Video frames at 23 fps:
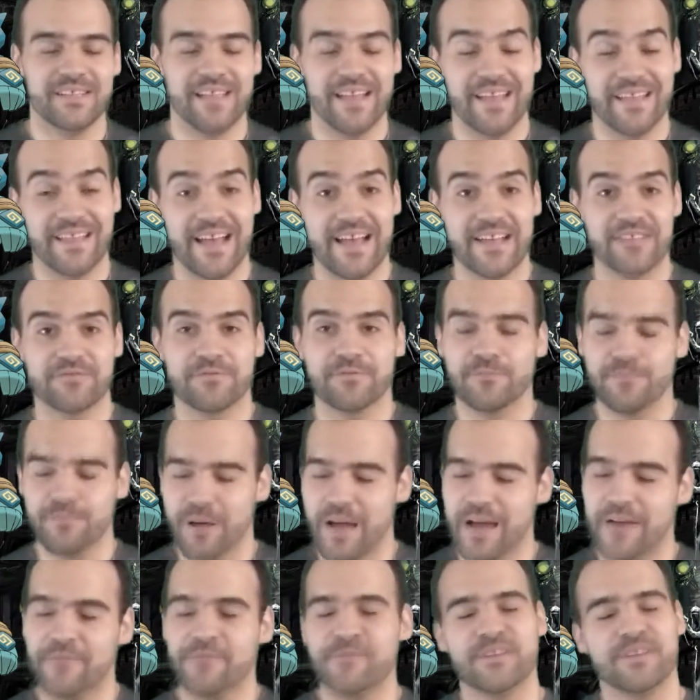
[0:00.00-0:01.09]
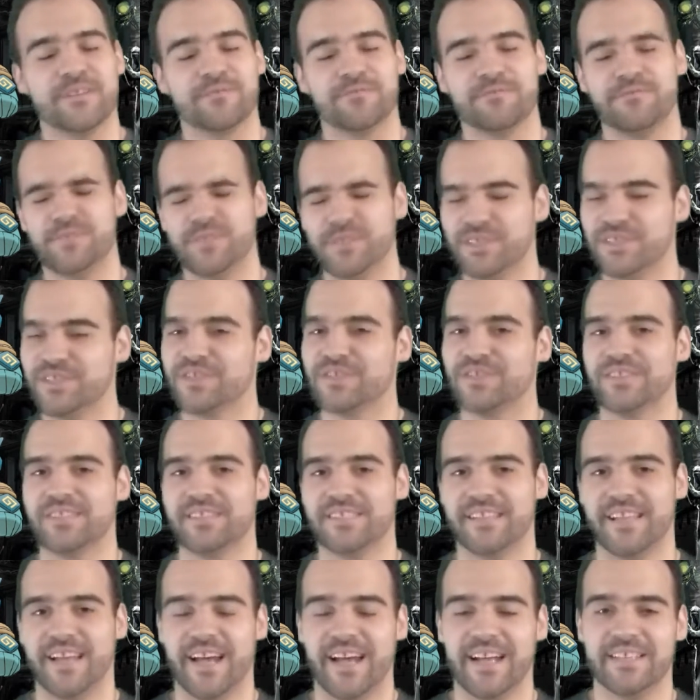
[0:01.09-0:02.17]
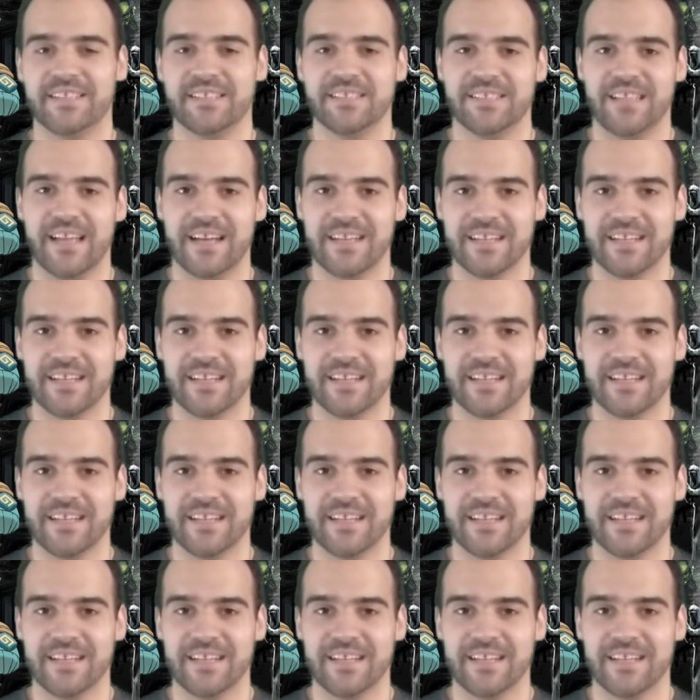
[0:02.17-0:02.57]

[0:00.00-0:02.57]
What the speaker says: And it has, I think, really good stats.